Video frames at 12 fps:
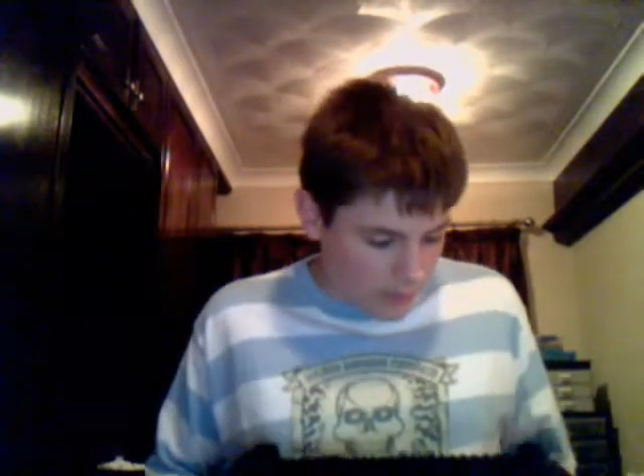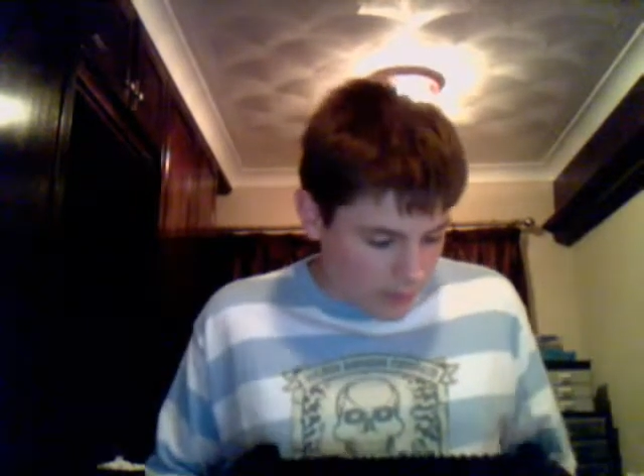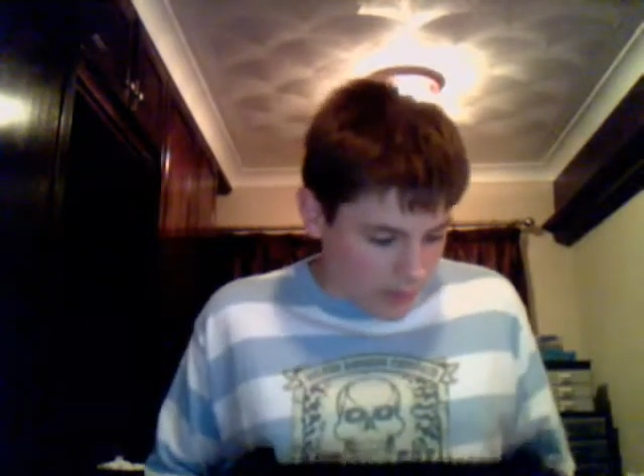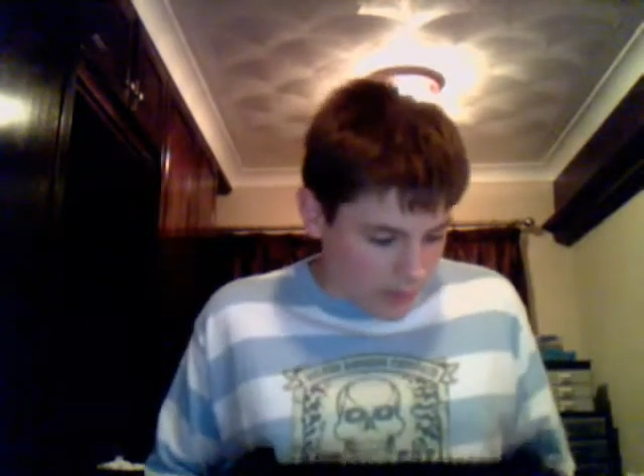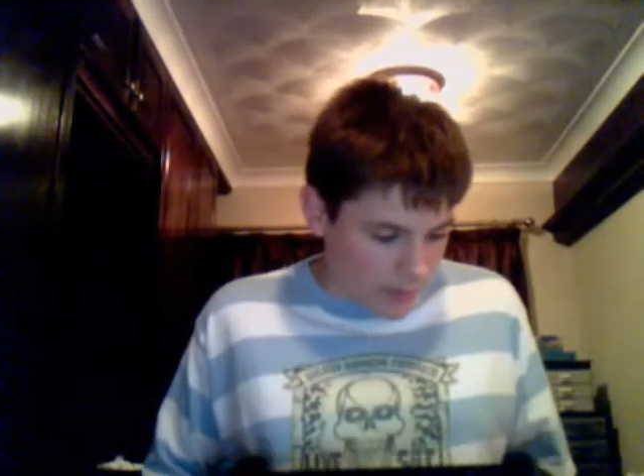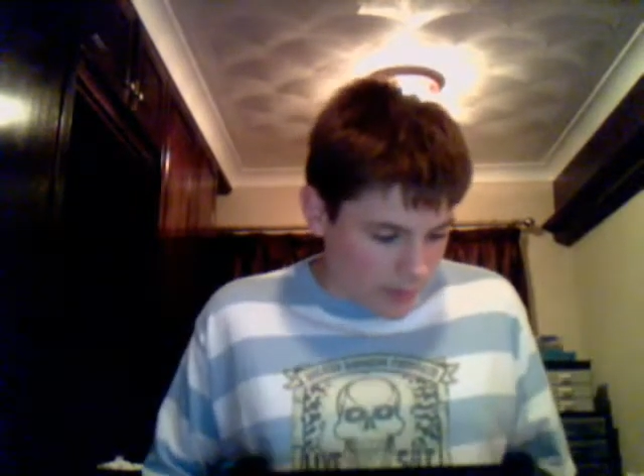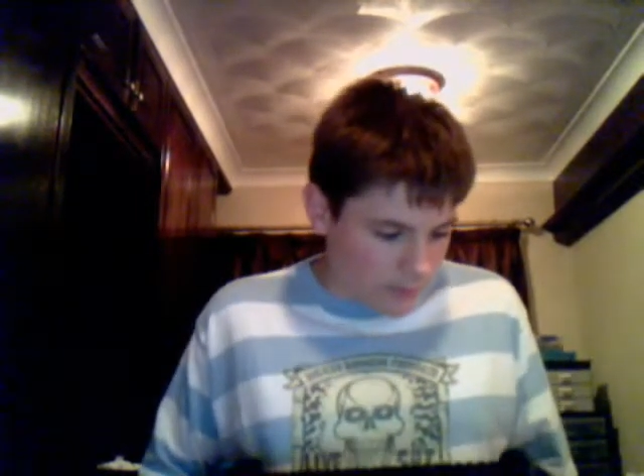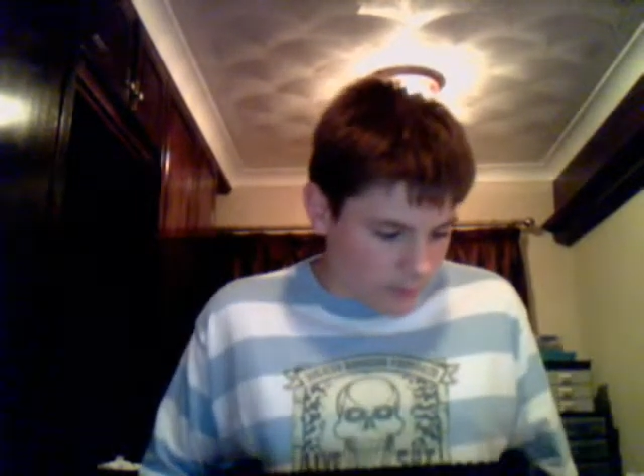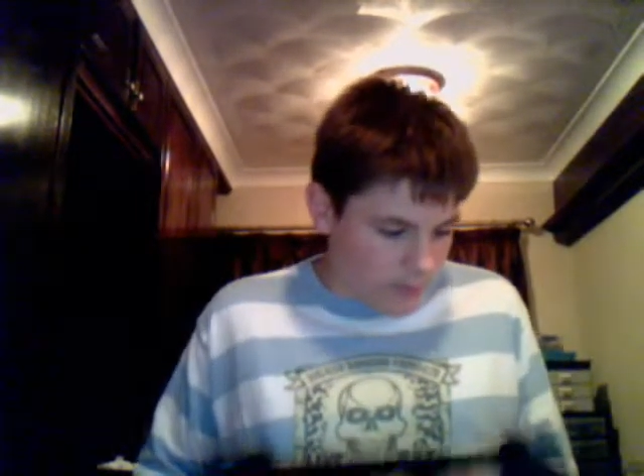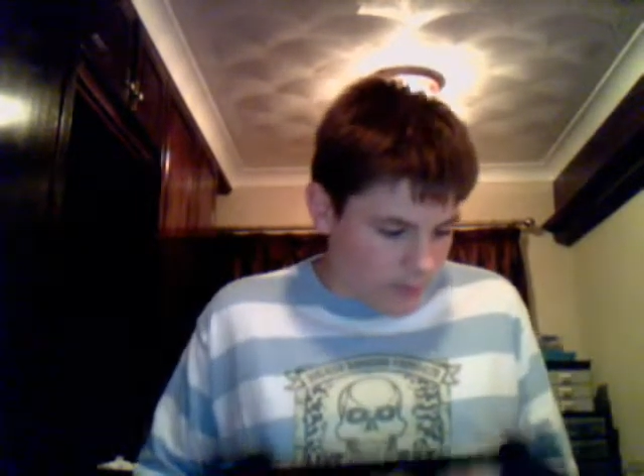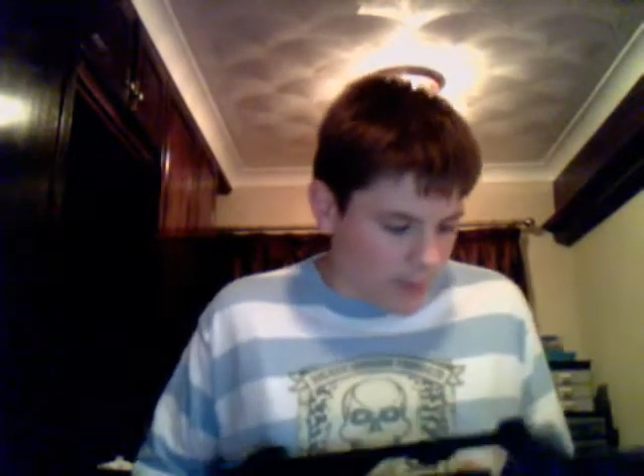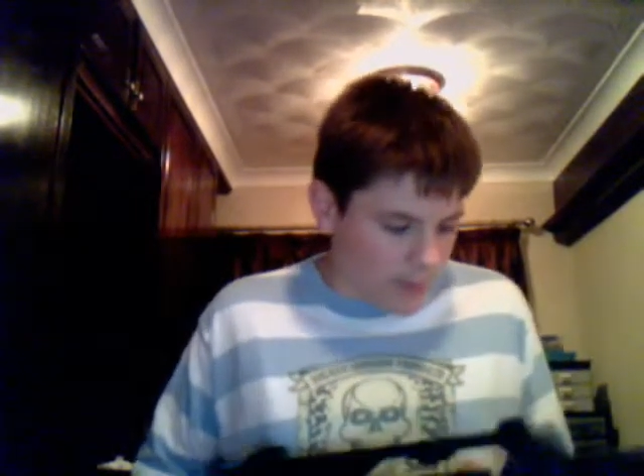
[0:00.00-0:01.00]
the
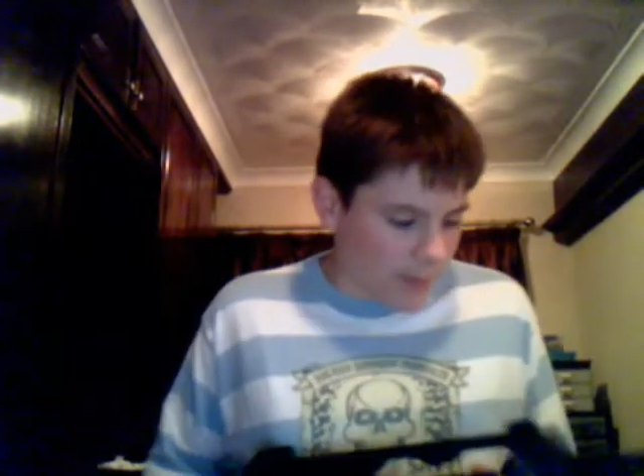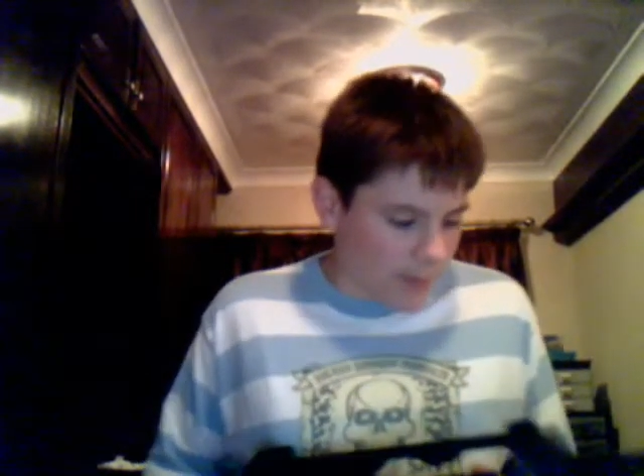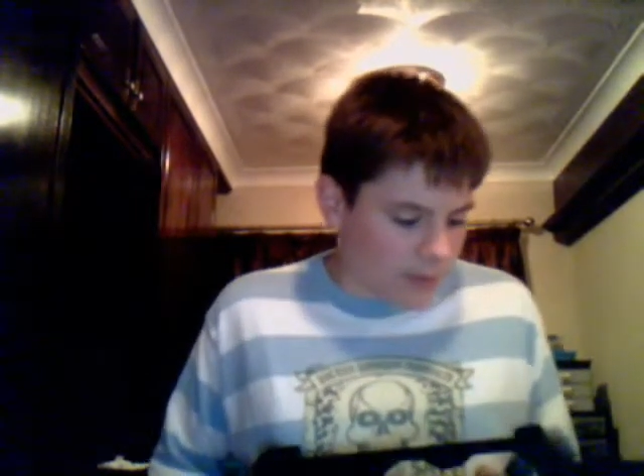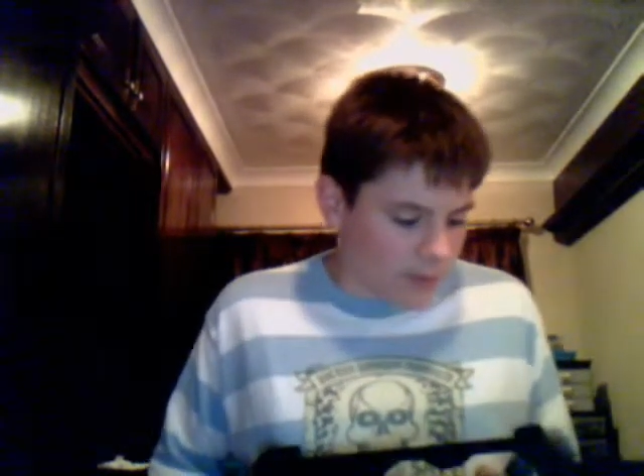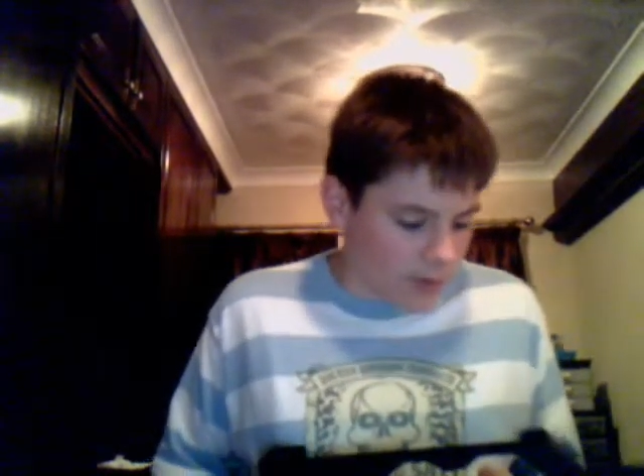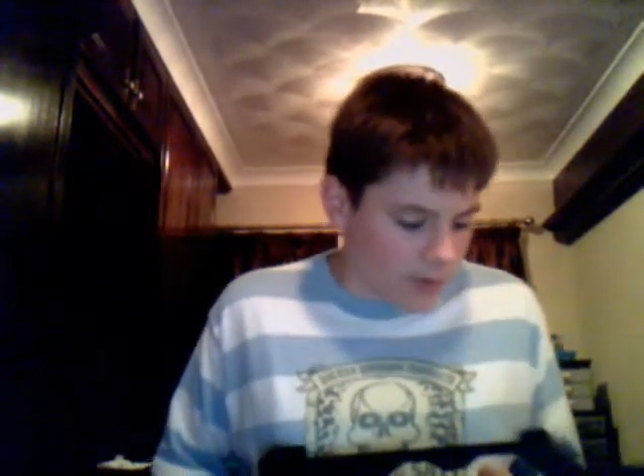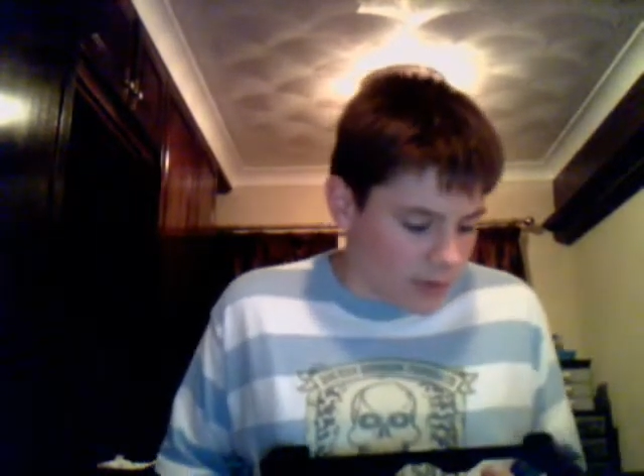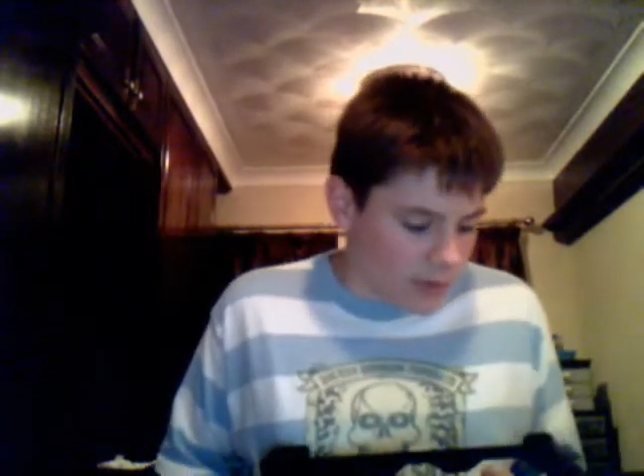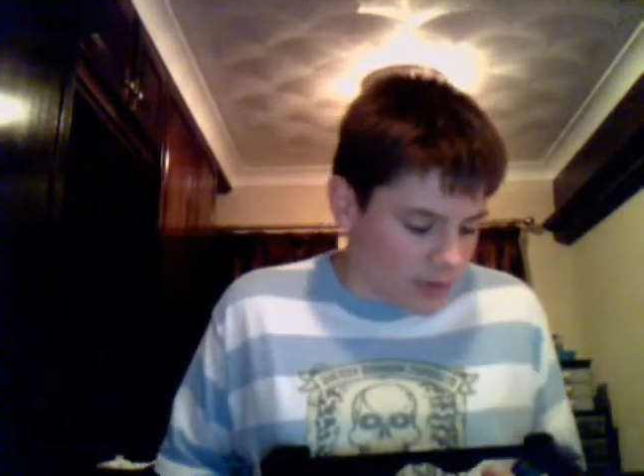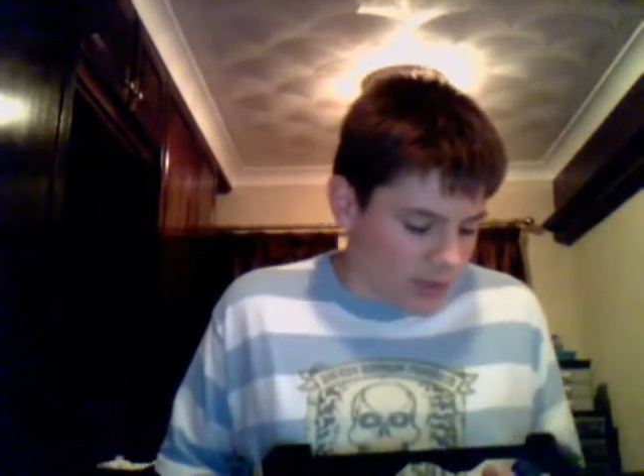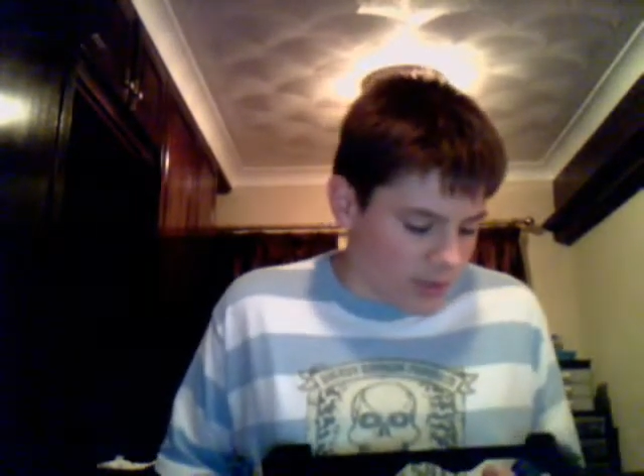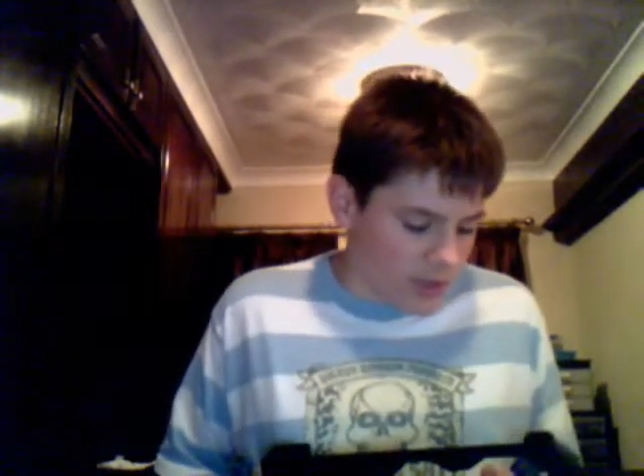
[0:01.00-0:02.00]
spray paint I used
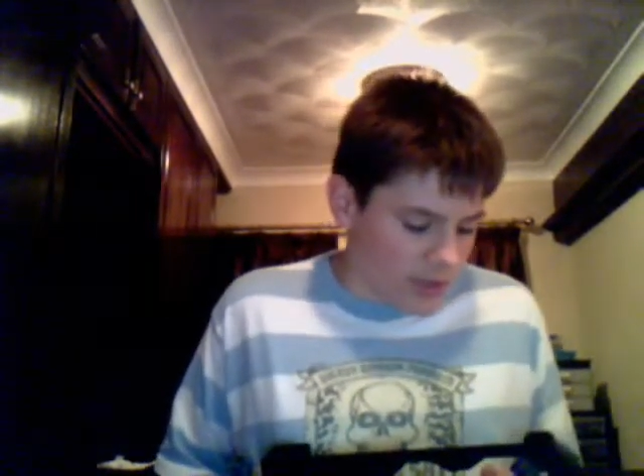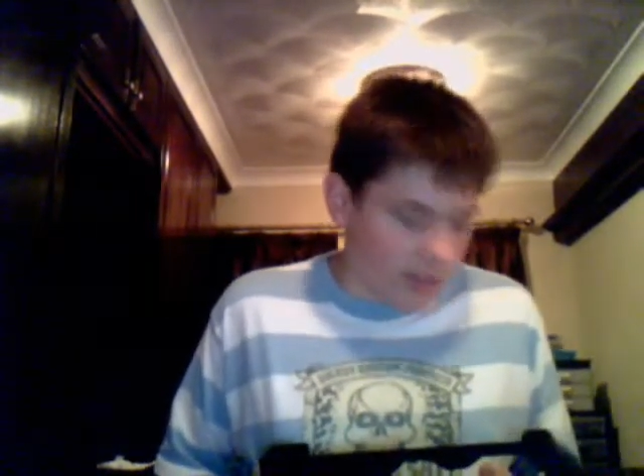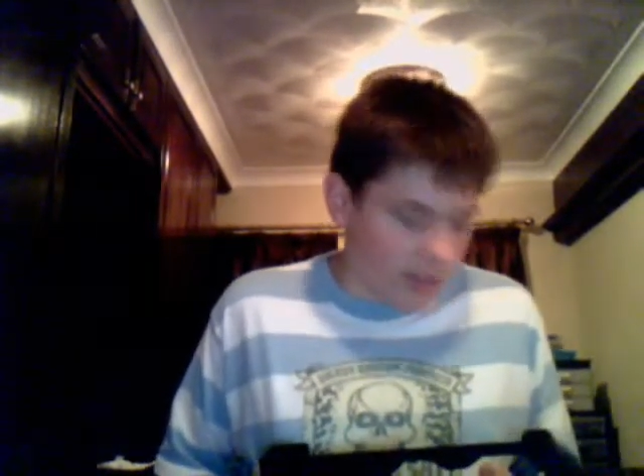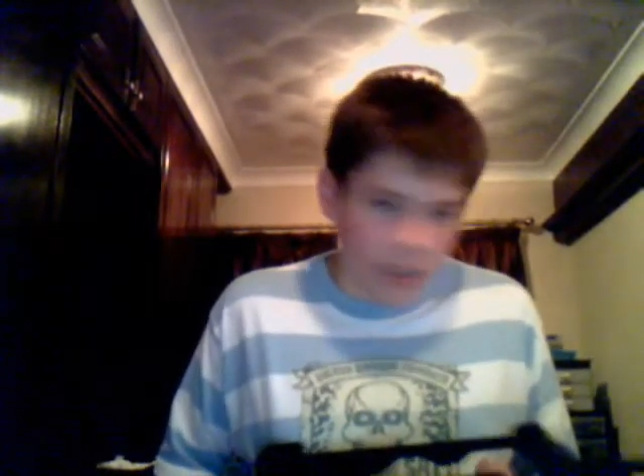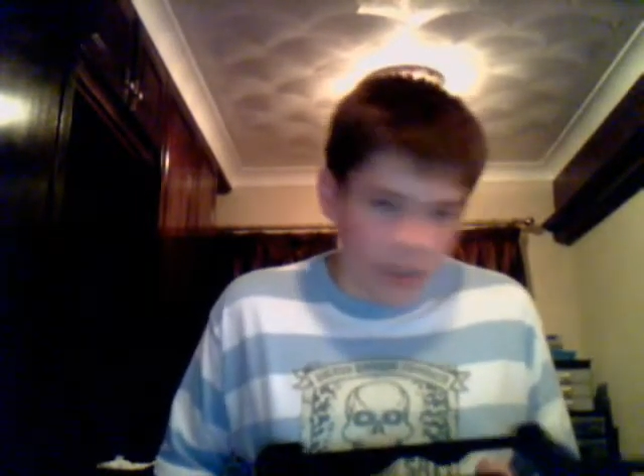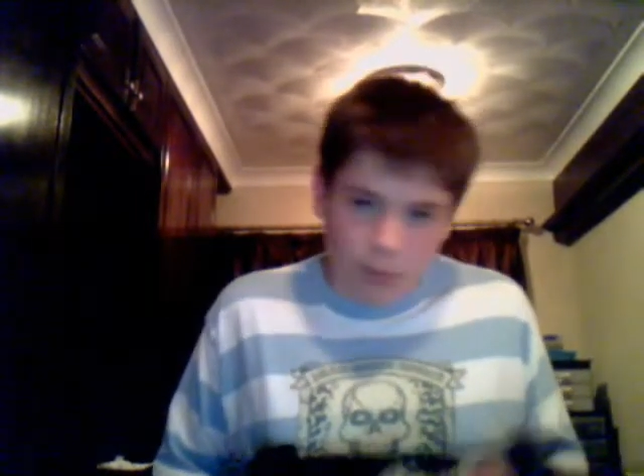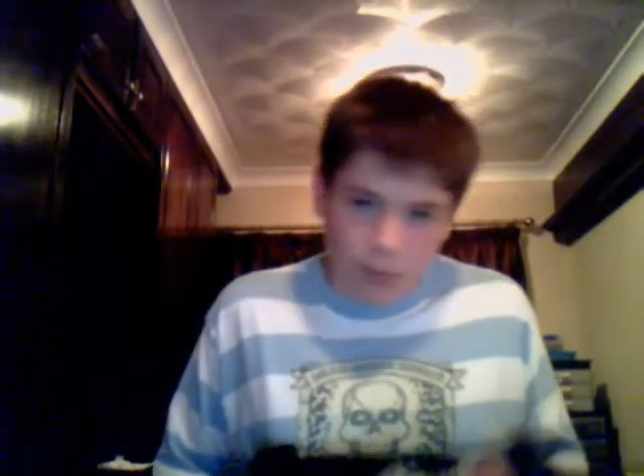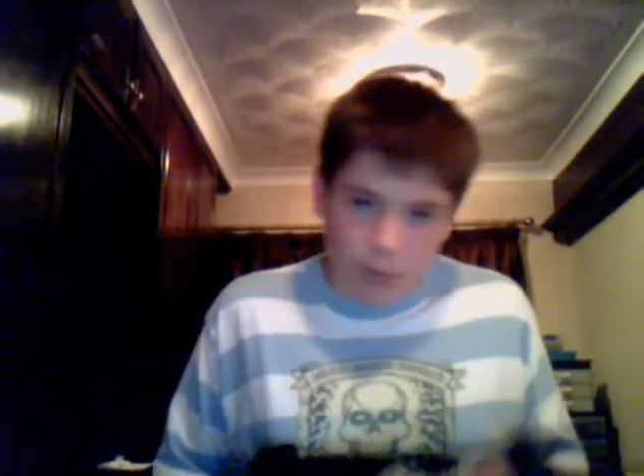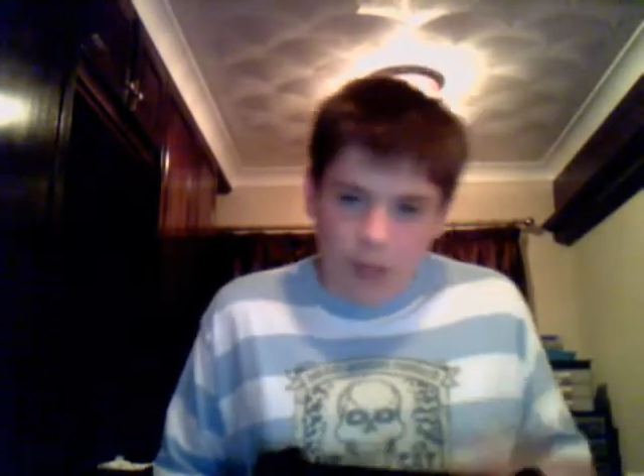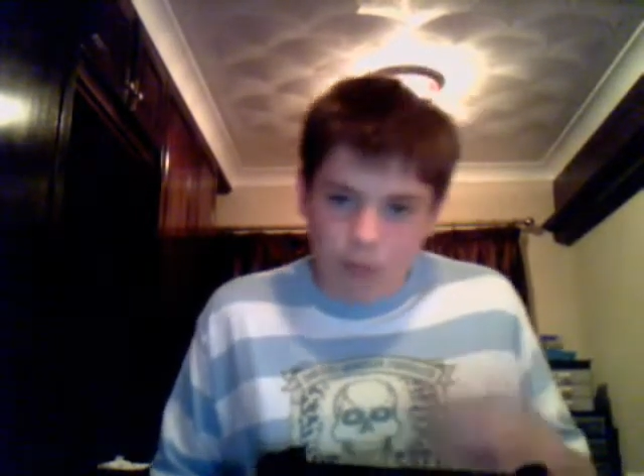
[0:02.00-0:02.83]
was actually spray